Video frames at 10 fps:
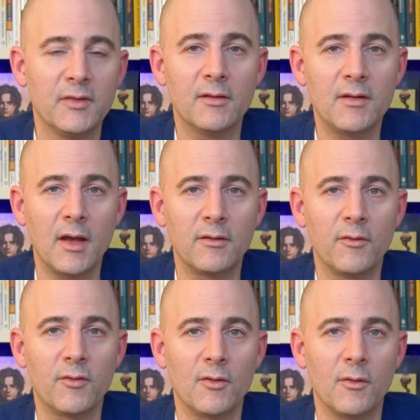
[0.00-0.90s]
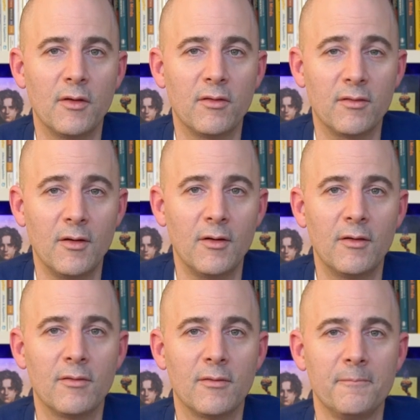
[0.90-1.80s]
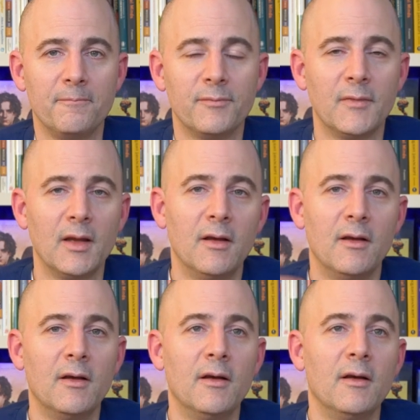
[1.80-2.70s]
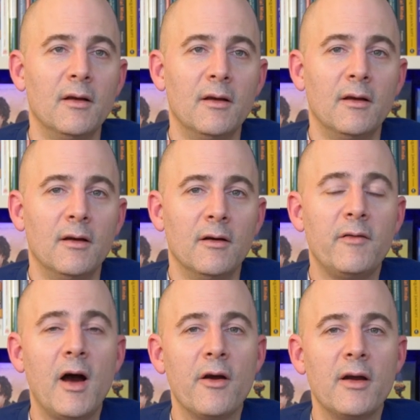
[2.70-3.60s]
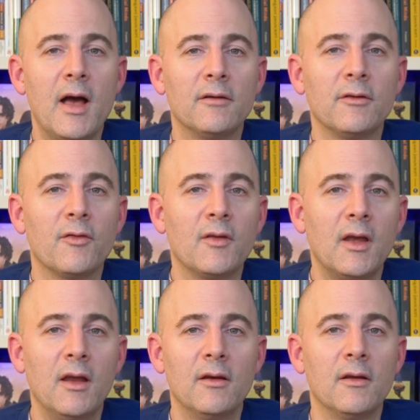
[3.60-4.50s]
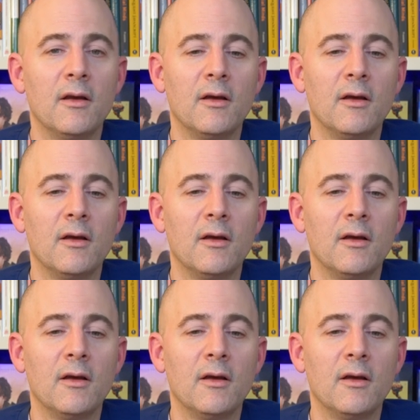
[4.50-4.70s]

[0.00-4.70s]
Detective Stories series. Fire in Adlerstein,